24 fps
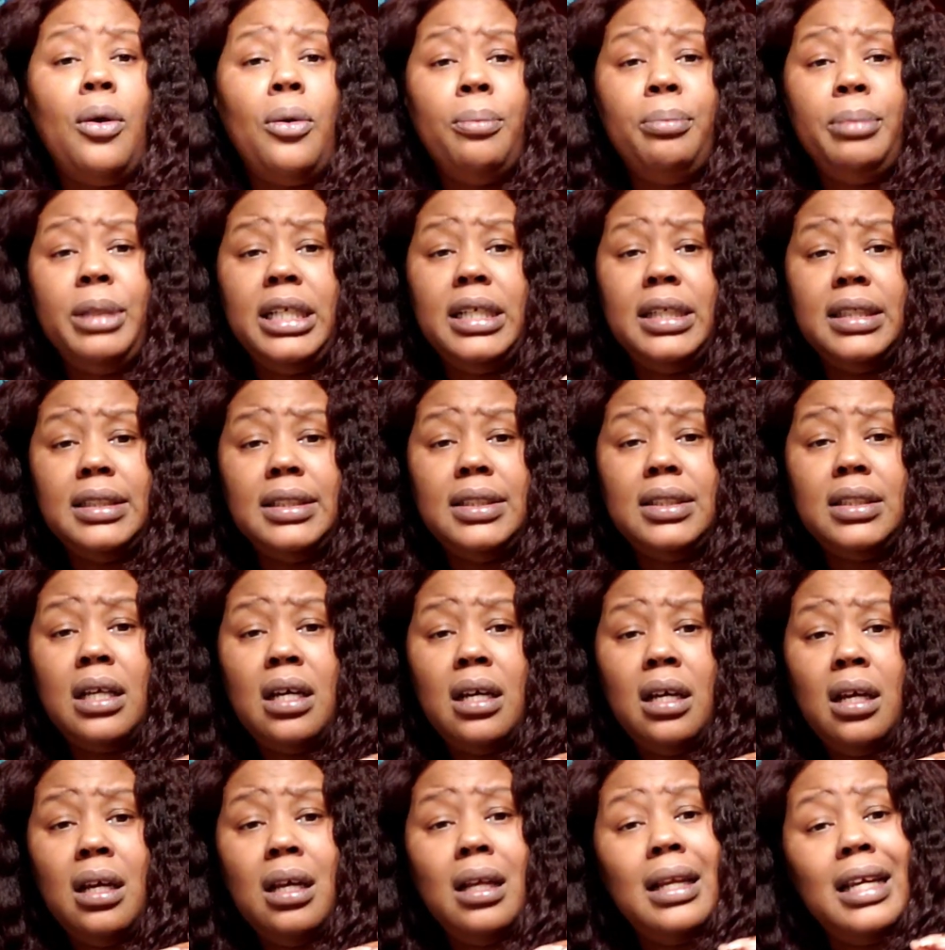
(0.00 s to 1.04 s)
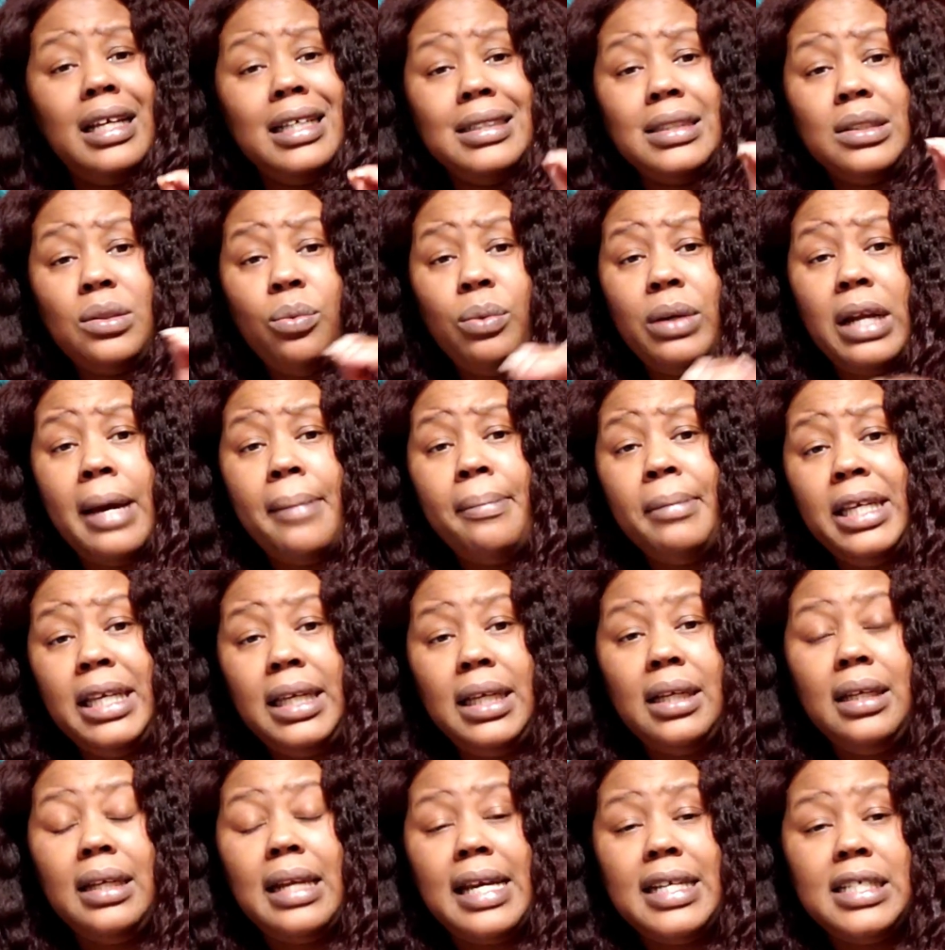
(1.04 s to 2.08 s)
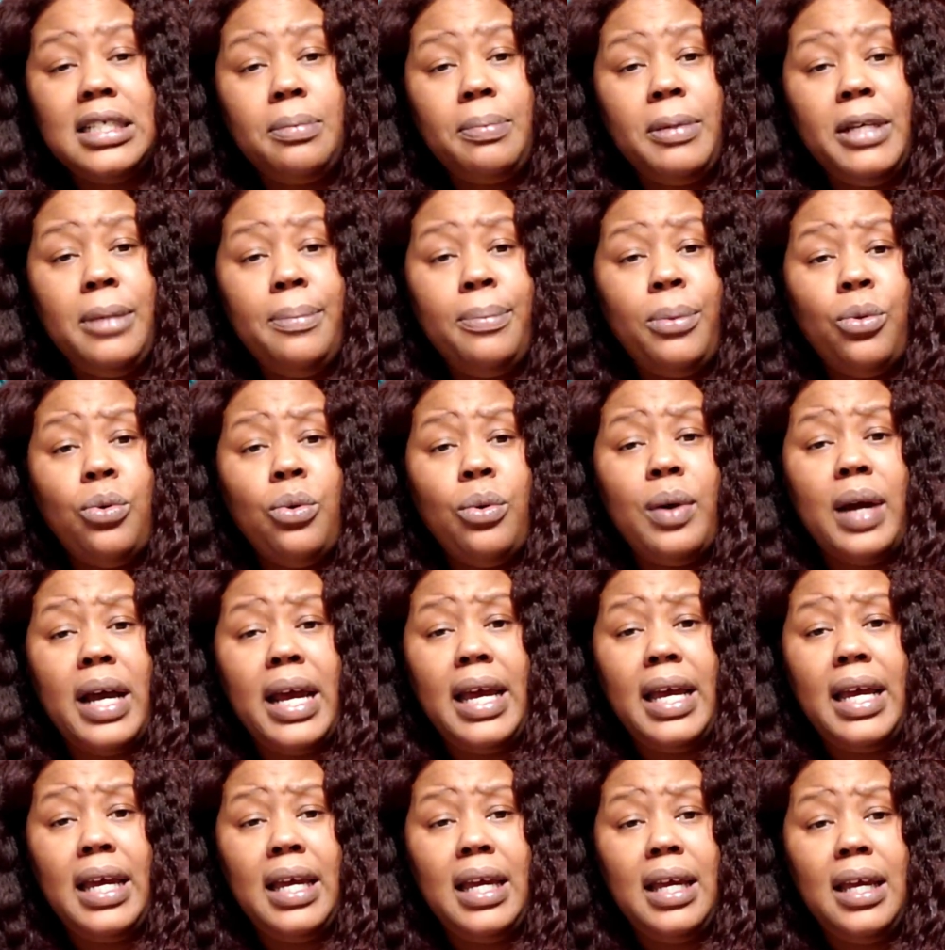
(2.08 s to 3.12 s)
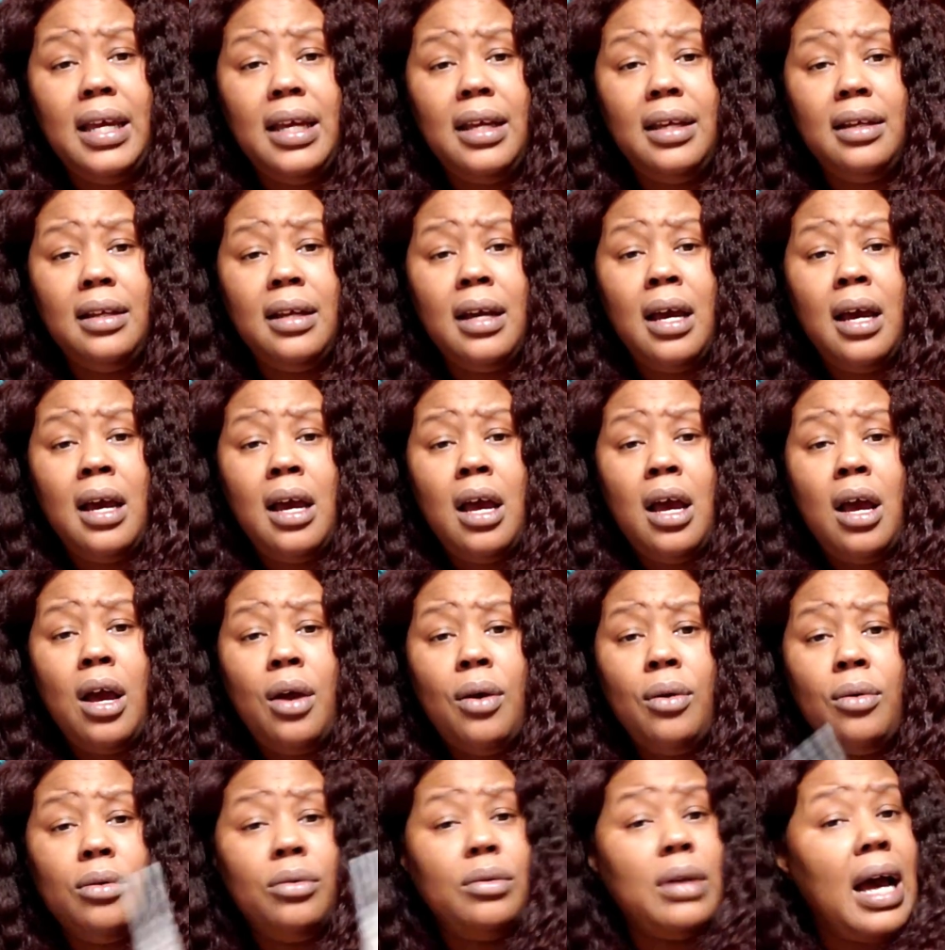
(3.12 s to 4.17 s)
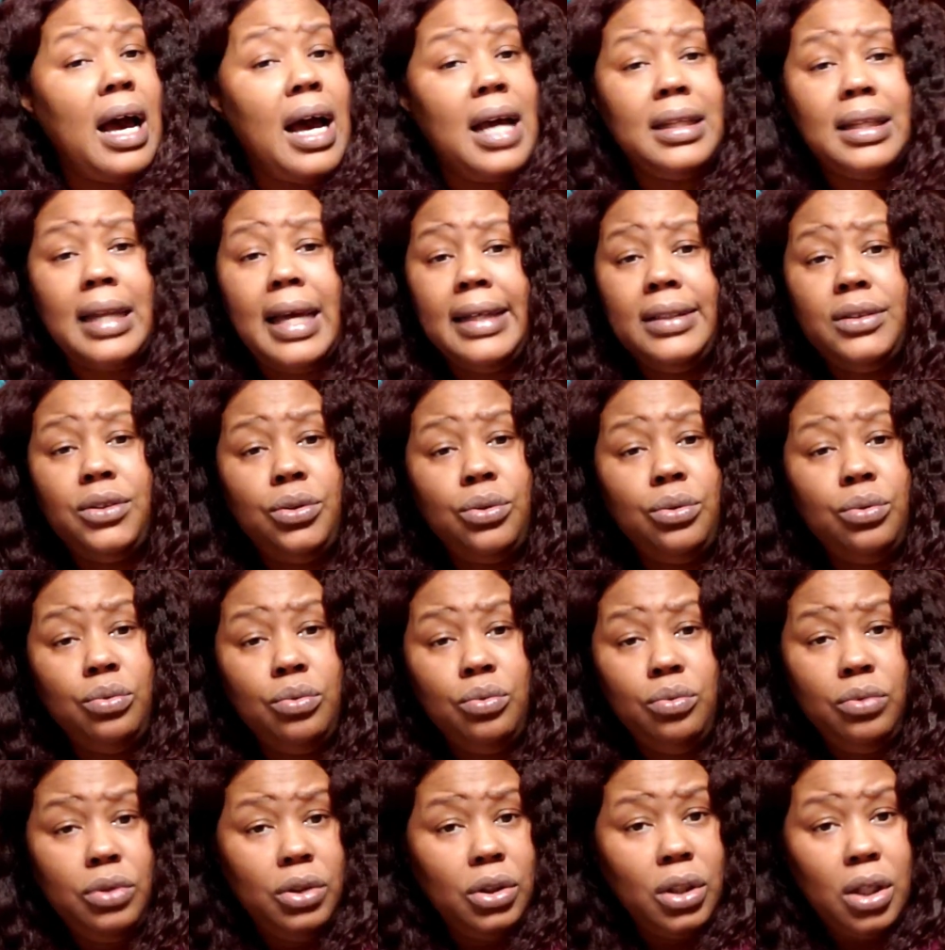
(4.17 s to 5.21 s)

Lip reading: Because like I said, when I meet nice people, and I like to,